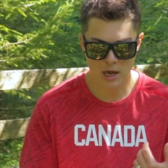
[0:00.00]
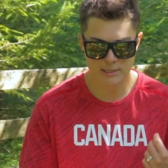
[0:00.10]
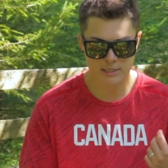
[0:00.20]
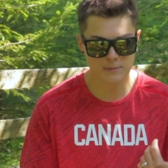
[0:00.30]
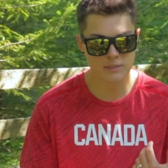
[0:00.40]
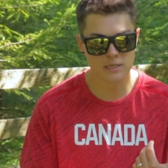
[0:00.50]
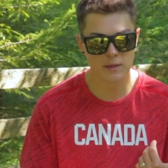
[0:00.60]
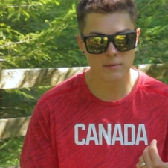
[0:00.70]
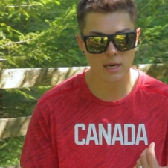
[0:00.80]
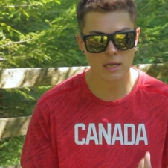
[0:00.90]
deep sleep
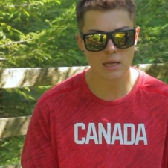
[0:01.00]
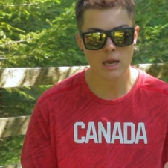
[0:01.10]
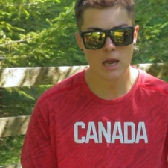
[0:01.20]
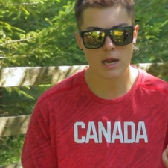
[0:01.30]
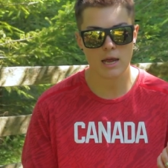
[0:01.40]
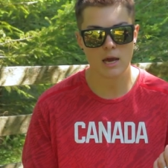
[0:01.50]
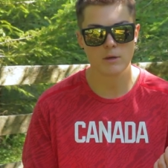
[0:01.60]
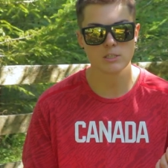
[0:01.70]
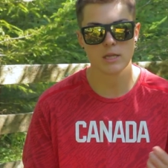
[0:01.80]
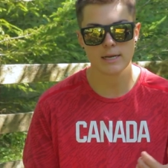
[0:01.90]
I'm getting and how
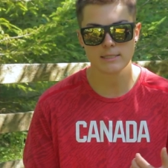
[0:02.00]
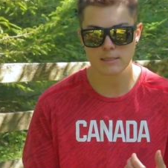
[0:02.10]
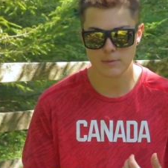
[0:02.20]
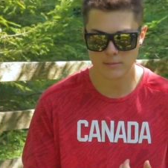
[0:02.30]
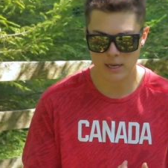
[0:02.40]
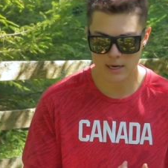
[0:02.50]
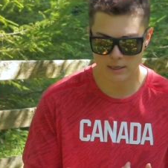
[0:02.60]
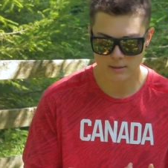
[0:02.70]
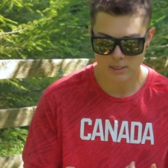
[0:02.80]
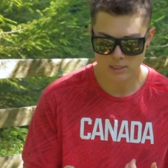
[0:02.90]
much light sleep I'm
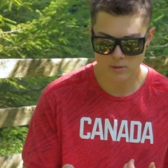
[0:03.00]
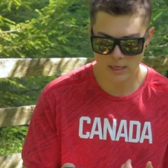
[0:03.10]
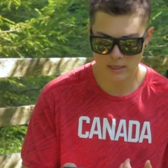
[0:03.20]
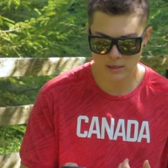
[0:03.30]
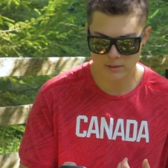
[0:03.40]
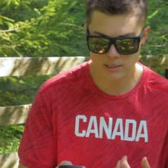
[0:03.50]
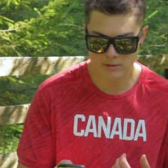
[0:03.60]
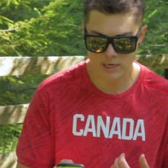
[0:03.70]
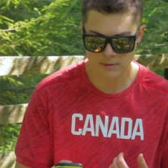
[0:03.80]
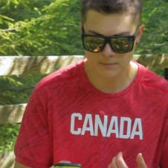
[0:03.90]
getting. So I click on the
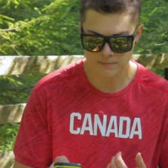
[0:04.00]
screen.